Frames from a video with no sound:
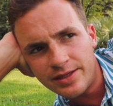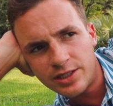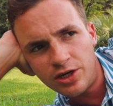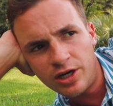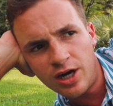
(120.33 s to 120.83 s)
the
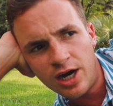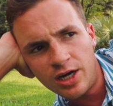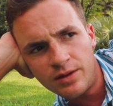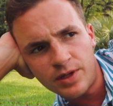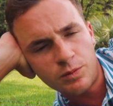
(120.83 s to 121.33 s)
security
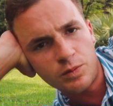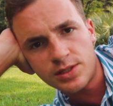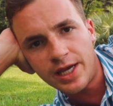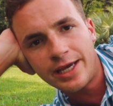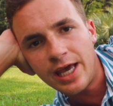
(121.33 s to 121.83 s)
guard
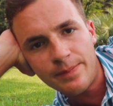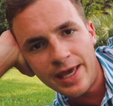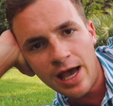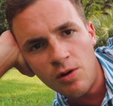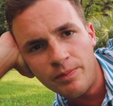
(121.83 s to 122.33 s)
was gonna kick
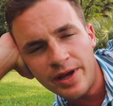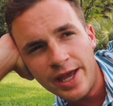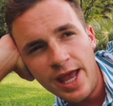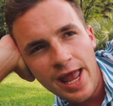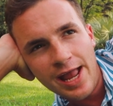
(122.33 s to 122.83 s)
me out,
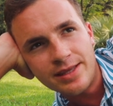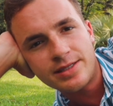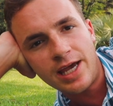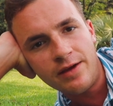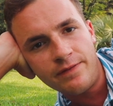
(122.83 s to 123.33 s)
but
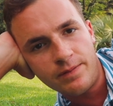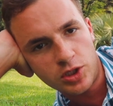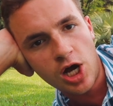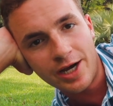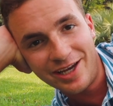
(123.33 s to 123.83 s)
instead of
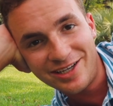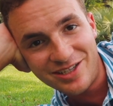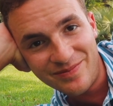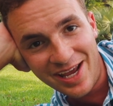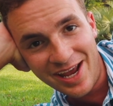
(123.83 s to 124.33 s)
talking
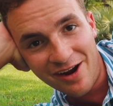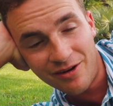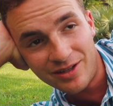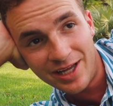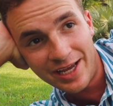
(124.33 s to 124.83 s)
to me
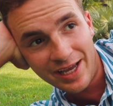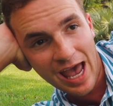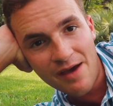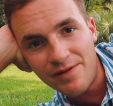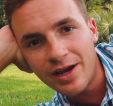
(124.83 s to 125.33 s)
or like
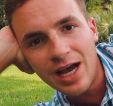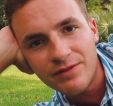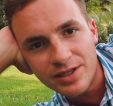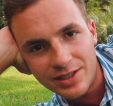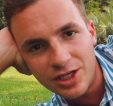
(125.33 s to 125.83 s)
having a
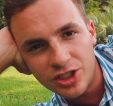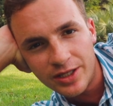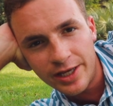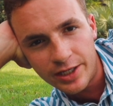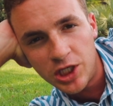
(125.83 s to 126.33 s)

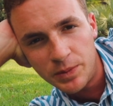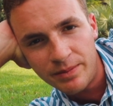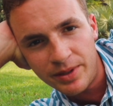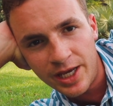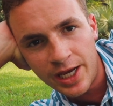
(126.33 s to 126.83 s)
conversation like a
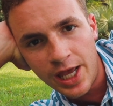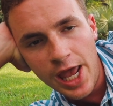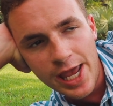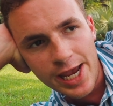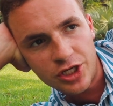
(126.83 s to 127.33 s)
human being,
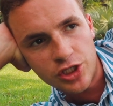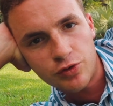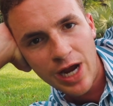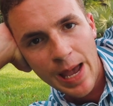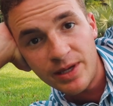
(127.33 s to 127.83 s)
he just
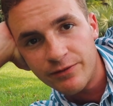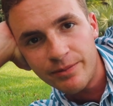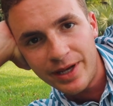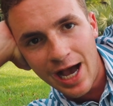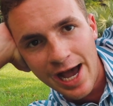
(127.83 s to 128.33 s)
grabbed me
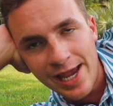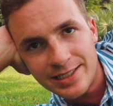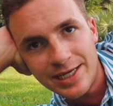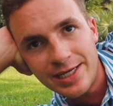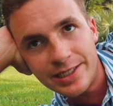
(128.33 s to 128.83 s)
from
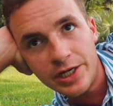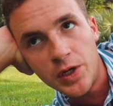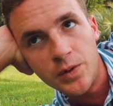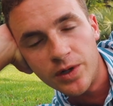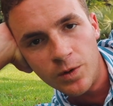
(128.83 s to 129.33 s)
behind and I didn't
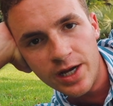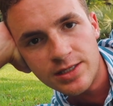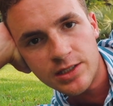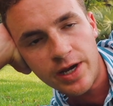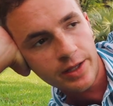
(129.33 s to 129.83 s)
know who it
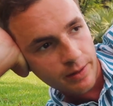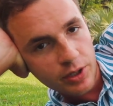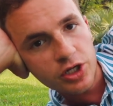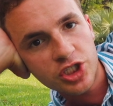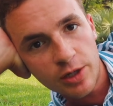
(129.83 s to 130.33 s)
was, so I like
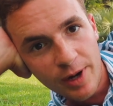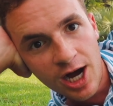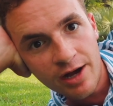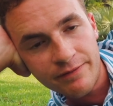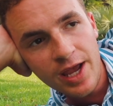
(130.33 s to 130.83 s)
pushed him
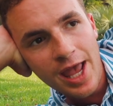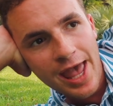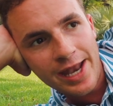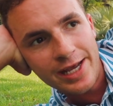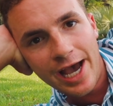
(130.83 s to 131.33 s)
off
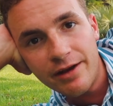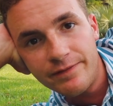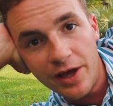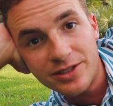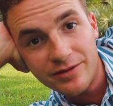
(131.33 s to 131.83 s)
and he kind of
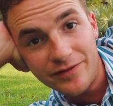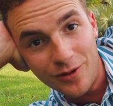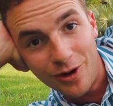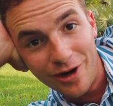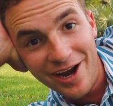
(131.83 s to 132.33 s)
fell to the
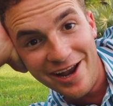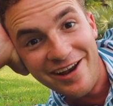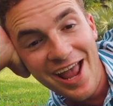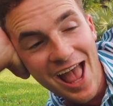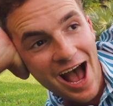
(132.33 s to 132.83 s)
floor.
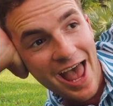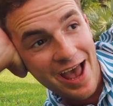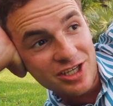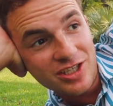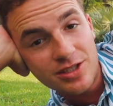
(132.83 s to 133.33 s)
And I
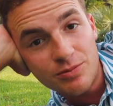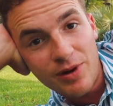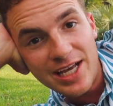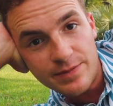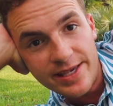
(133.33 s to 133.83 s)
actually
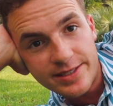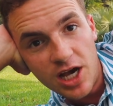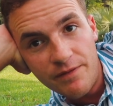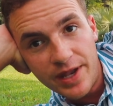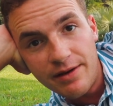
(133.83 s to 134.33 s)
surprised
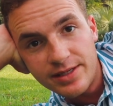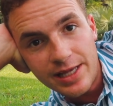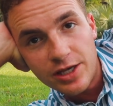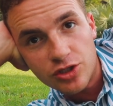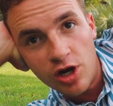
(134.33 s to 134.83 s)
myself that I was
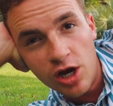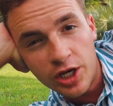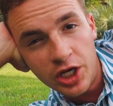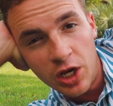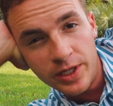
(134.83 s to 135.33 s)
that
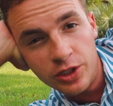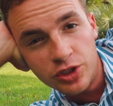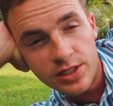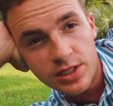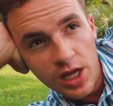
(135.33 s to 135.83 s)
strong. You know, when you
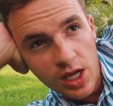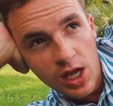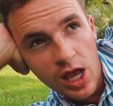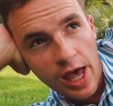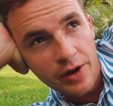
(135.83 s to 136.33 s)
just,
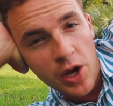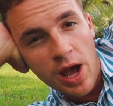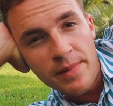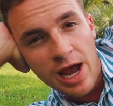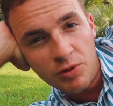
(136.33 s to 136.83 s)
I don't know,
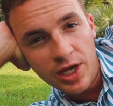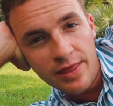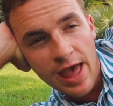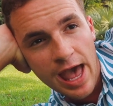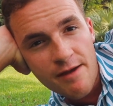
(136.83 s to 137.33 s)
I'm not really
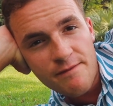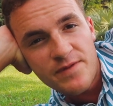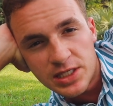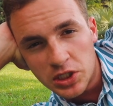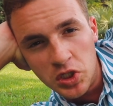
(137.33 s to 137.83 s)
that
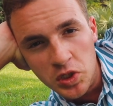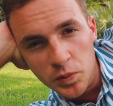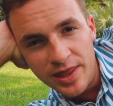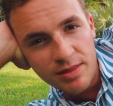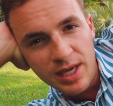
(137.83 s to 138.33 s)
physical
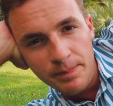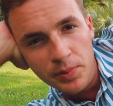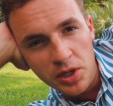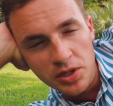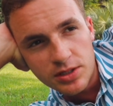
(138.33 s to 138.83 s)
with
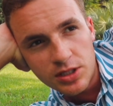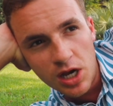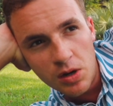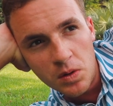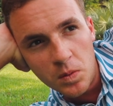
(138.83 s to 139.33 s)
people,
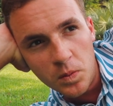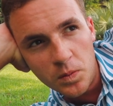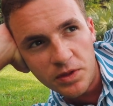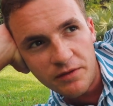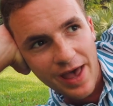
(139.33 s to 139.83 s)
so
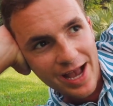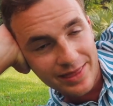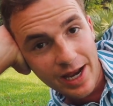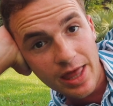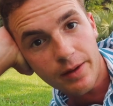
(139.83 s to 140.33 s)
the fact
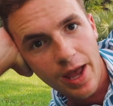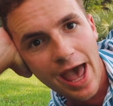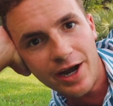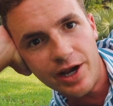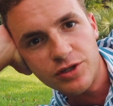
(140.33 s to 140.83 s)
that I like
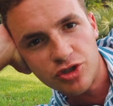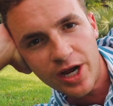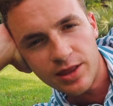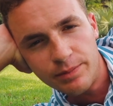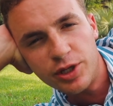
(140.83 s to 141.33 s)
had enough
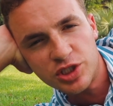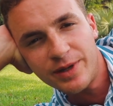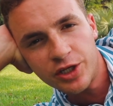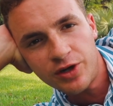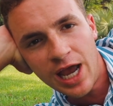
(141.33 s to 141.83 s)
strength to push him
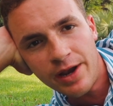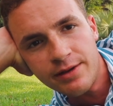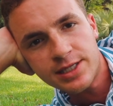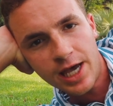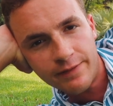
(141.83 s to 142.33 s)
on the ground, I
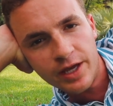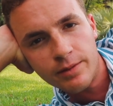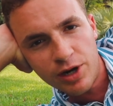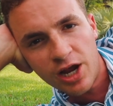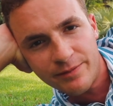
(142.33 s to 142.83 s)
was kind of
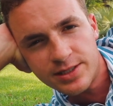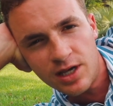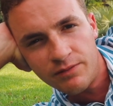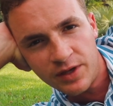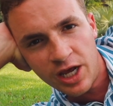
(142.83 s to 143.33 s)
like proud of
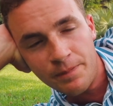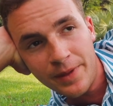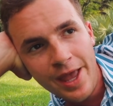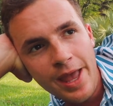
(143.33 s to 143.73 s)
myself, you know?